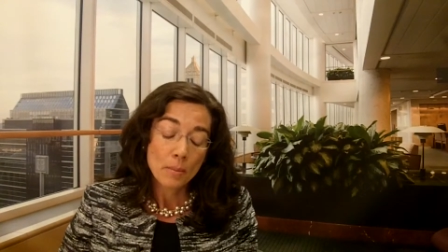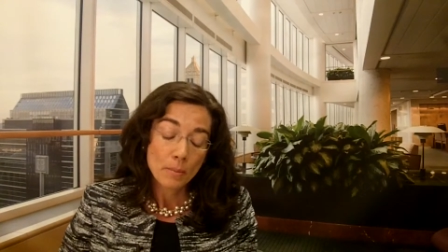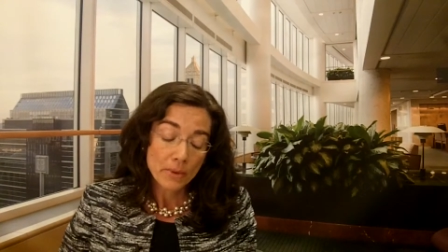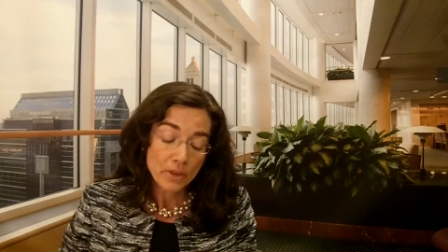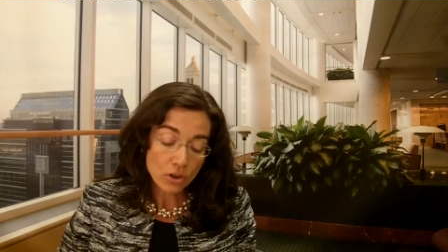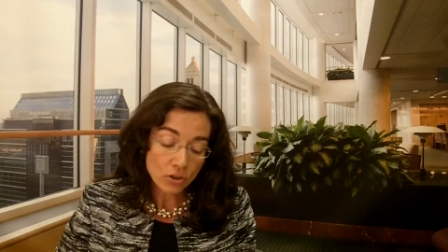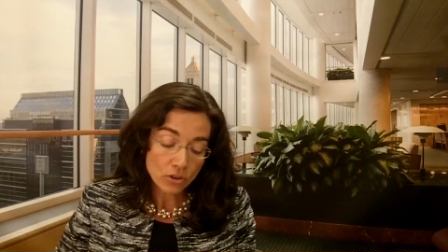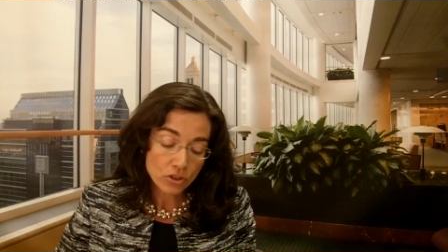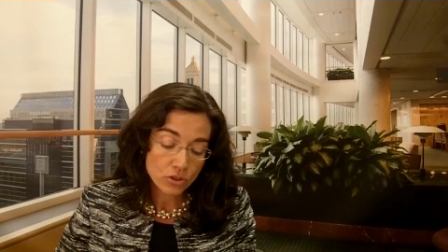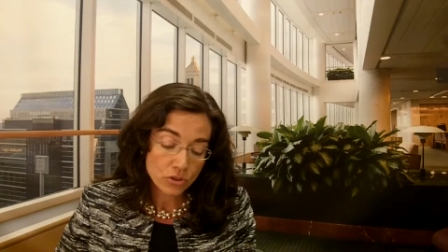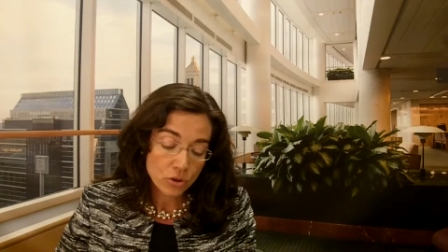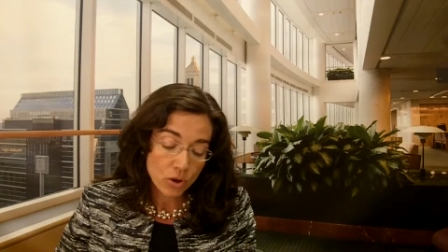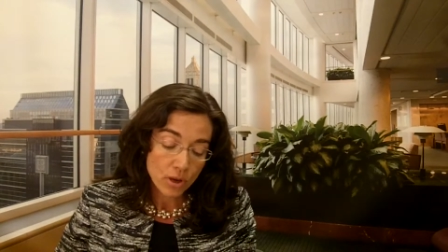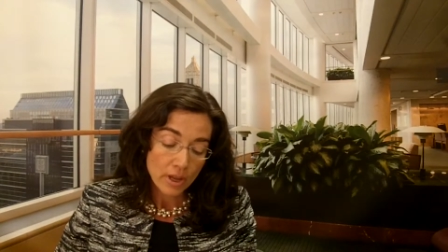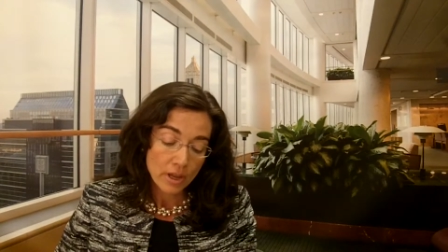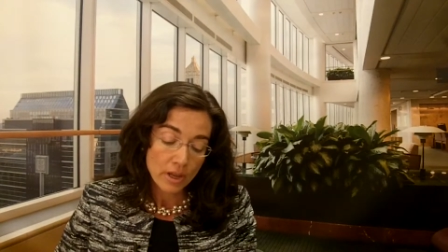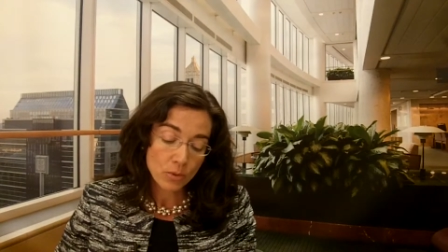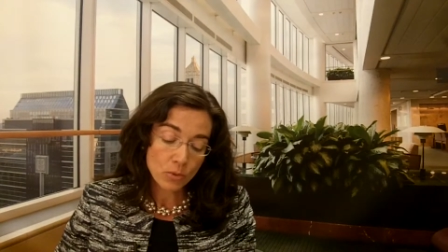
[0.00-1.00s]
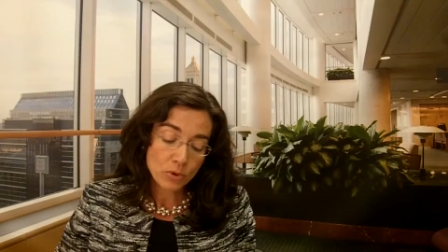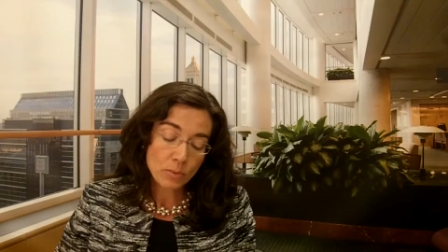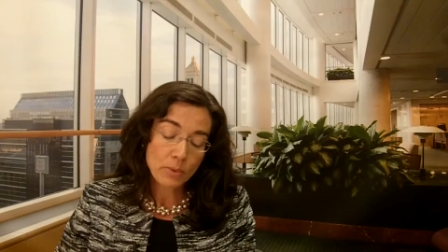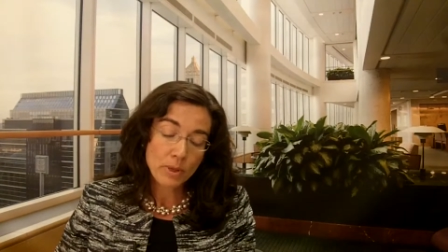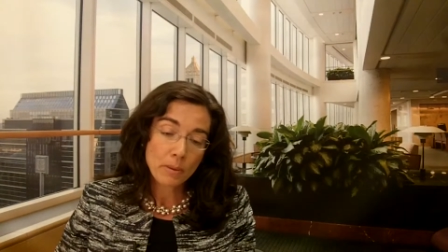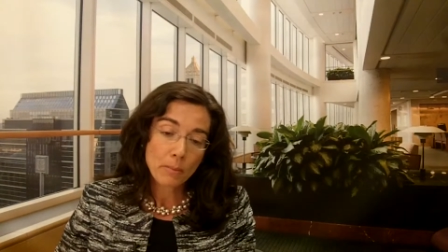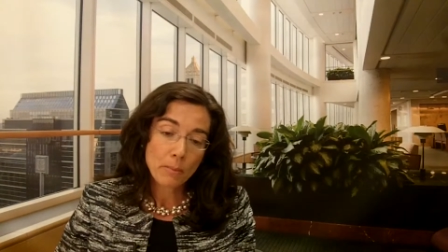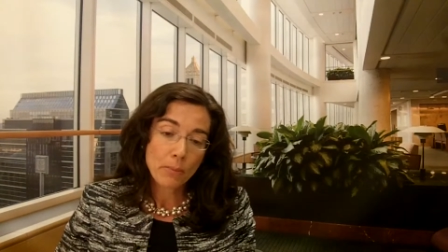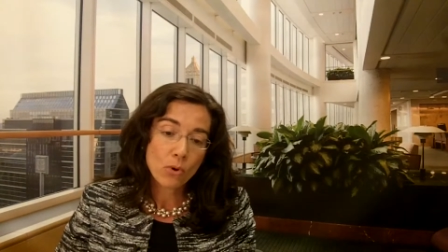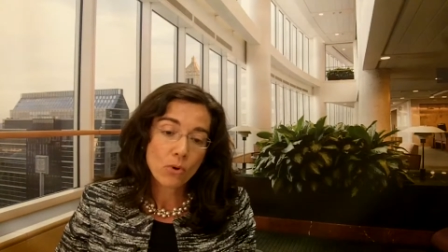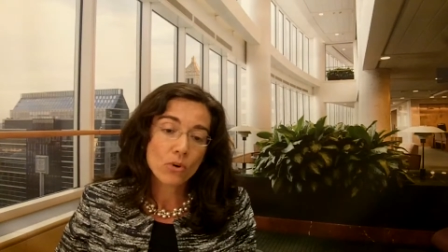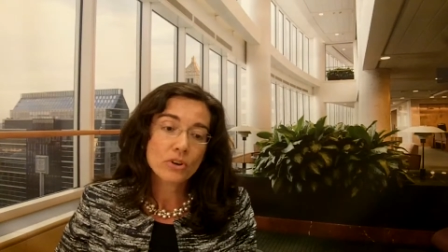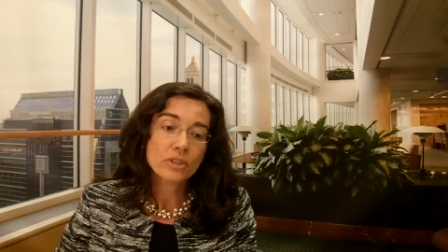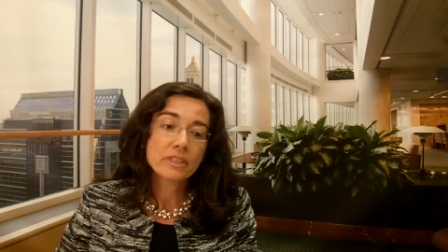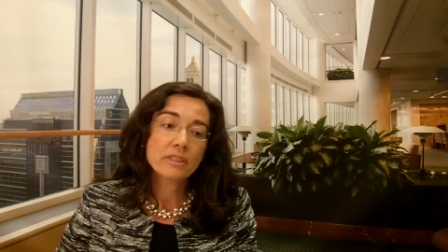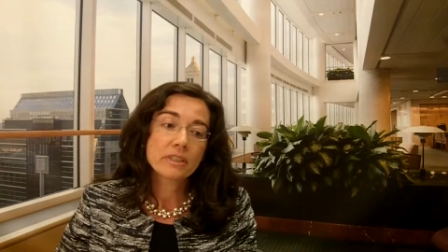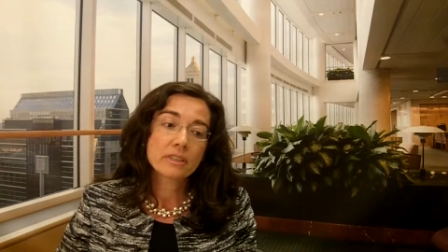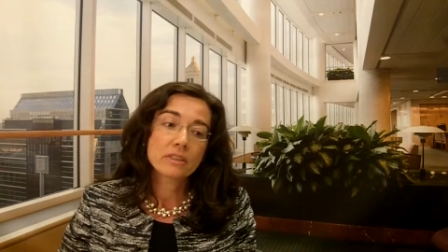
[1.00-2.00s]
but also it would be
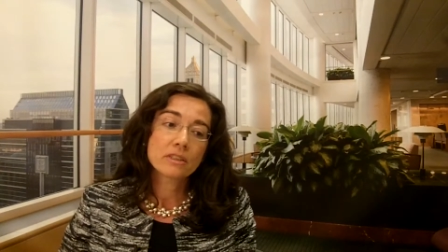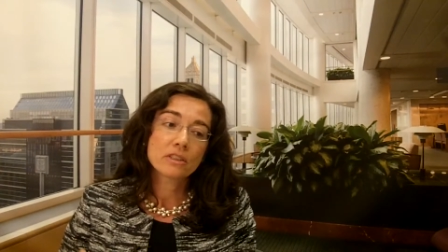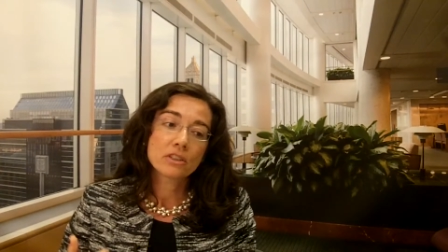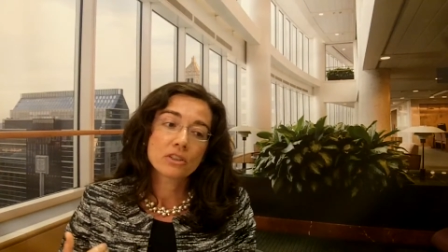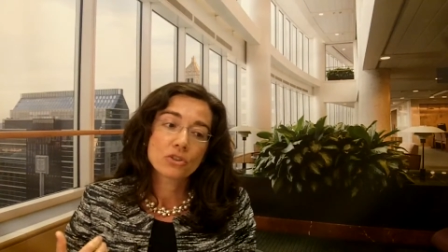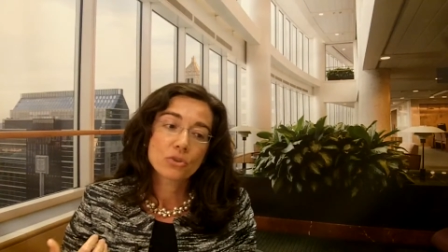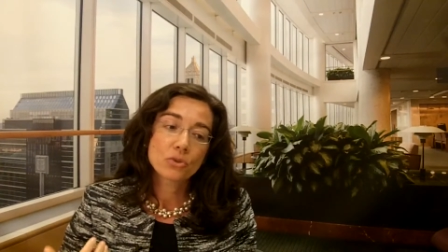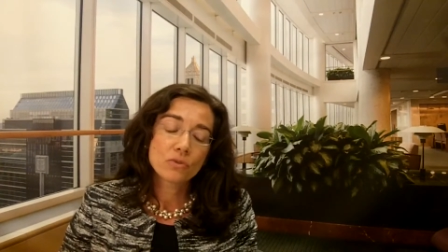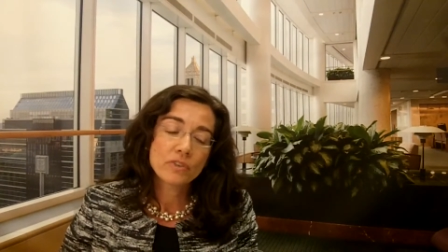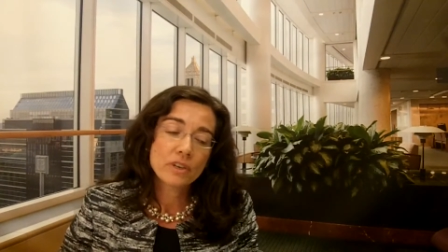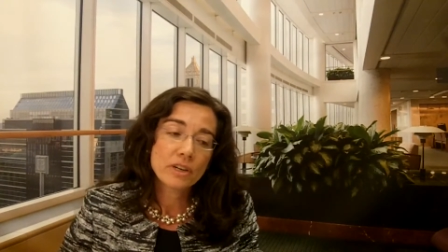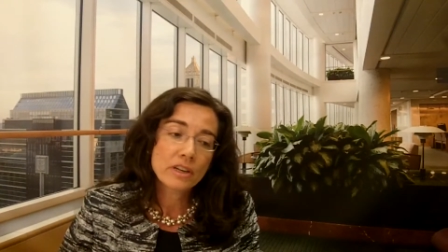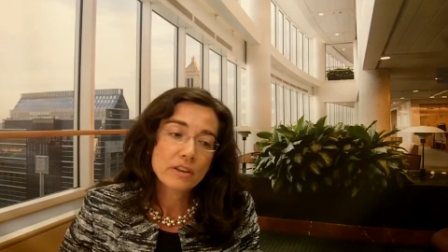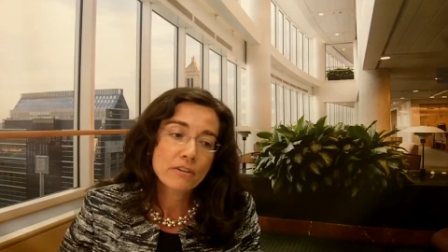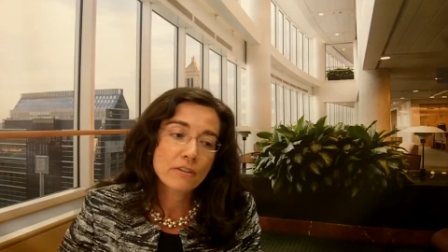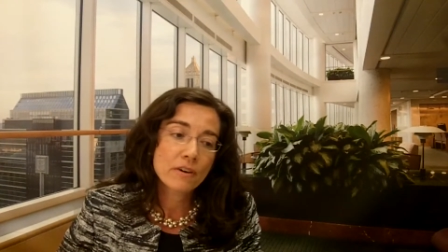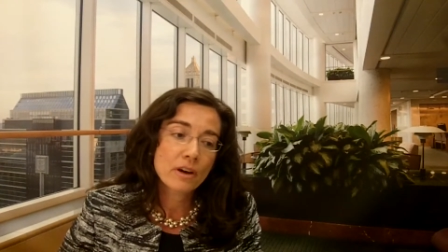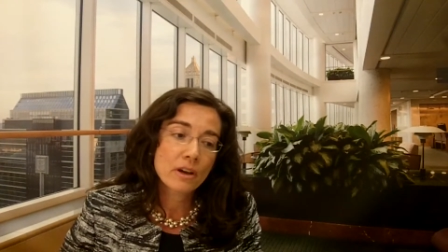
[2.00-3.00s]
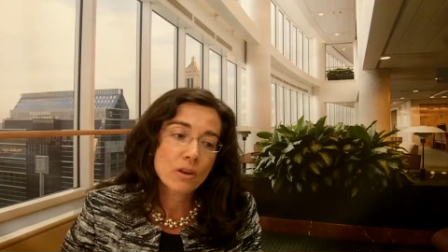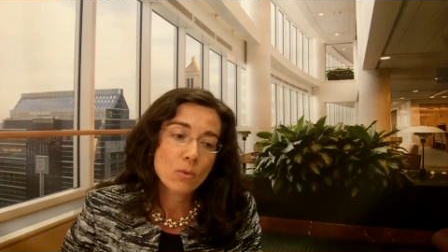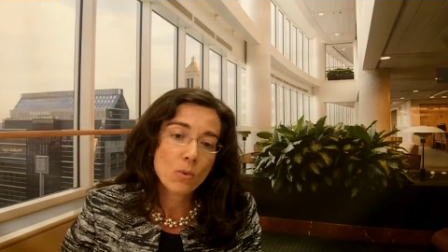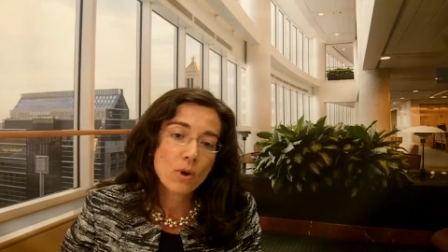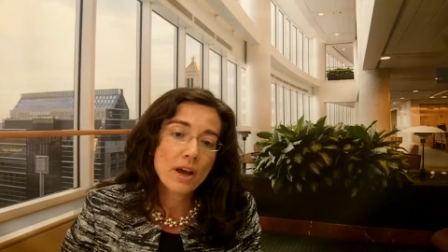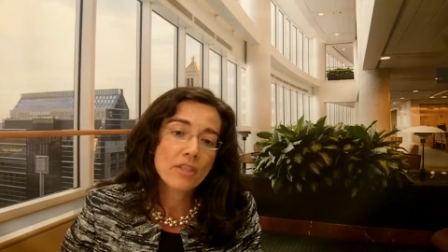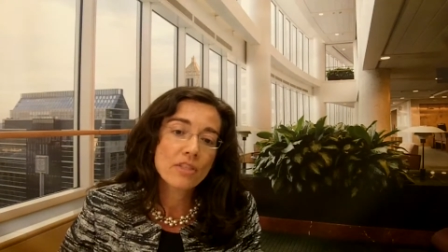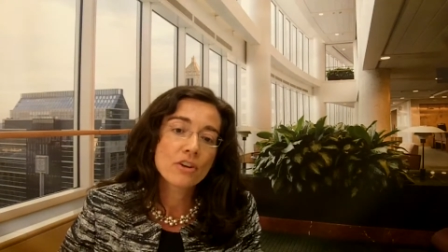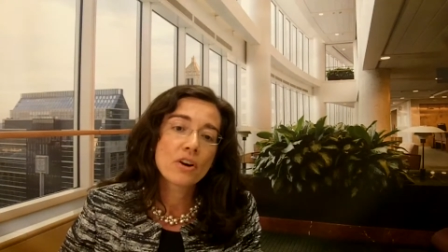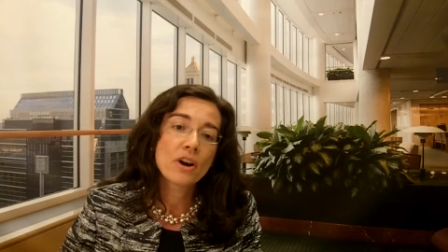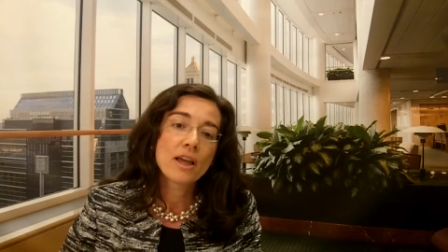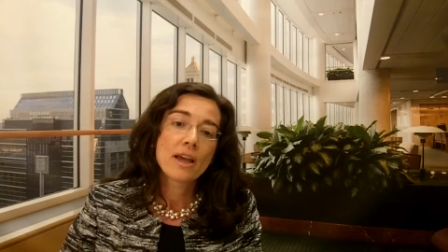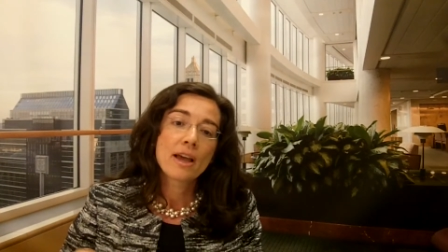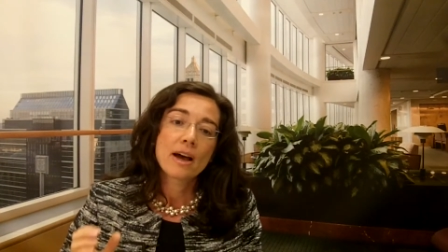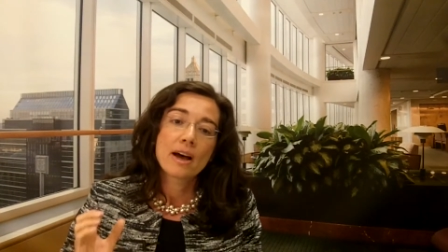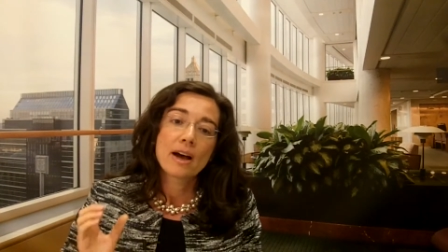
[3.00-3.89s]
important to verify whether